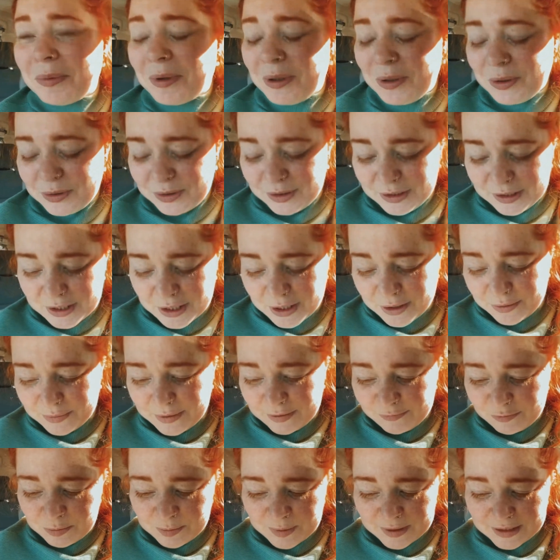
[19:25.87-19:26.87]
You know,
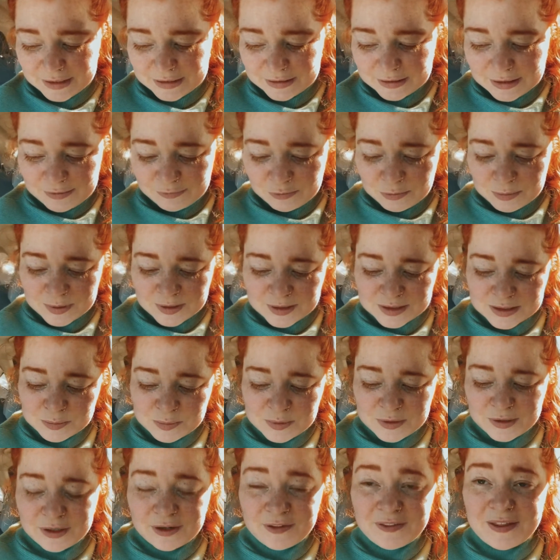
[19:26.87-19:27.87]
everybody's
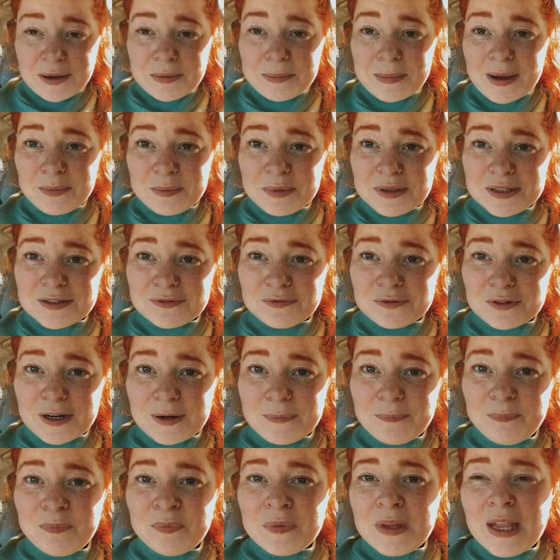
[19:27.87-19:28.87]
opinion on that might be
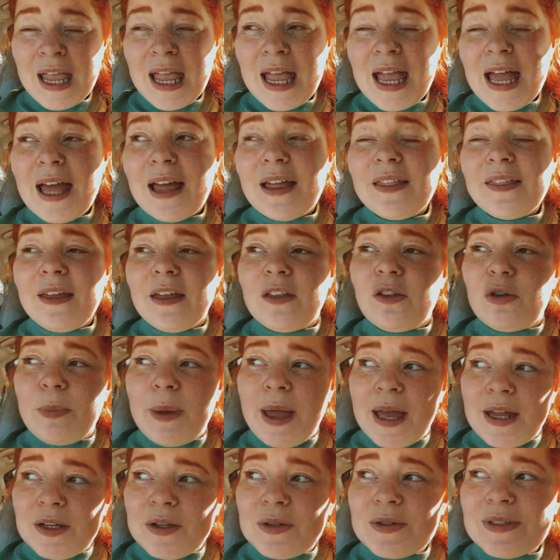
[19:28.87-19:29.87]
different. The other
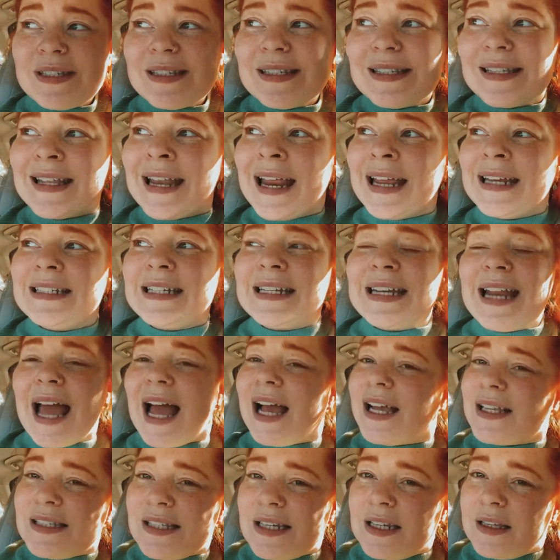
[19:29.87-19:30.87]
bad news is that I did
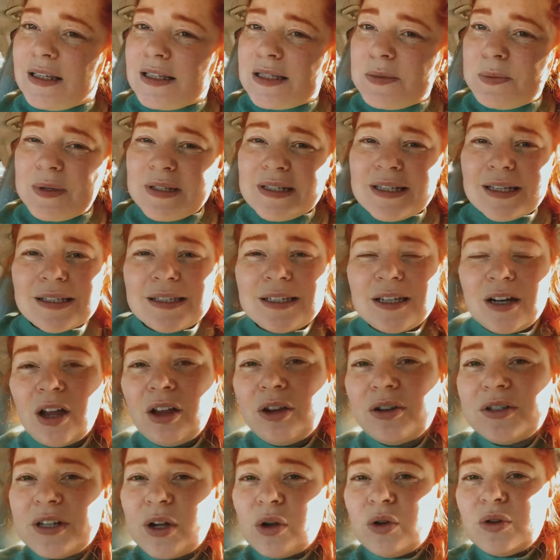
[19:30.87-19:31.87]
accidentally spend $60 at